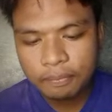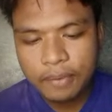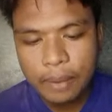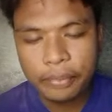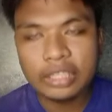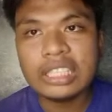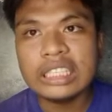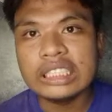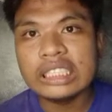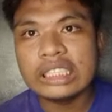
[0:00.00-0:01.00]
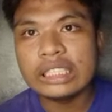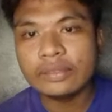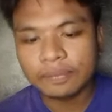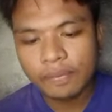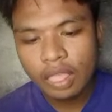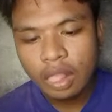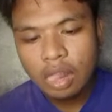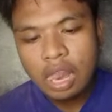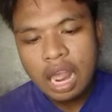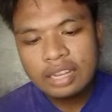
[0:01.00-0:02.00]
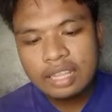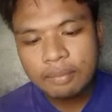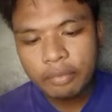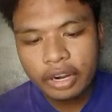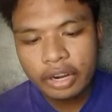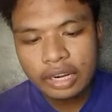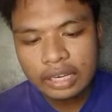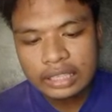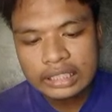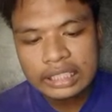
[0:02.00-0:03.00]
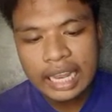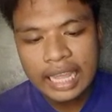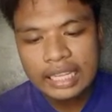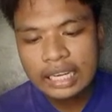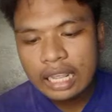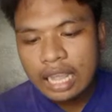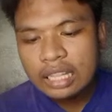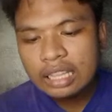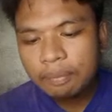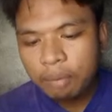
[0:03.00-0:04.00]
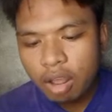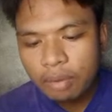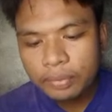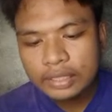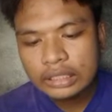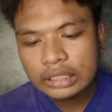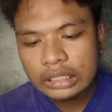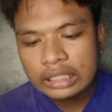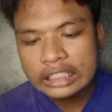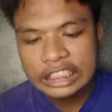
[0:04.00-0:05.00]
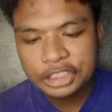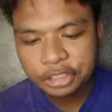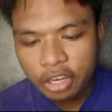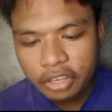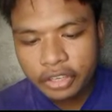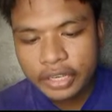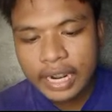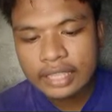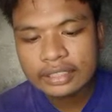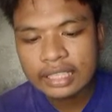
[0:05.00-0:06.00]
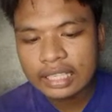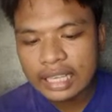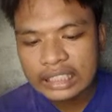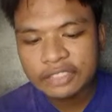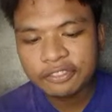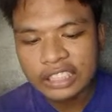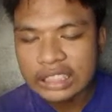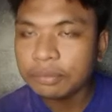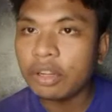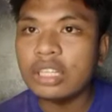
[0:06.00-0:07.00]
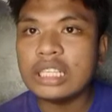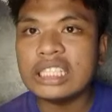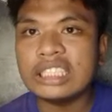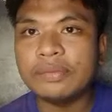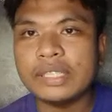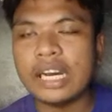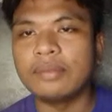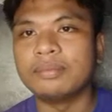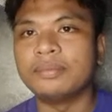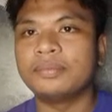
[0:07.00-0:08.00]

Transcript: properties. The more crystalline the polymers, the stronger and the less flexible it becomes.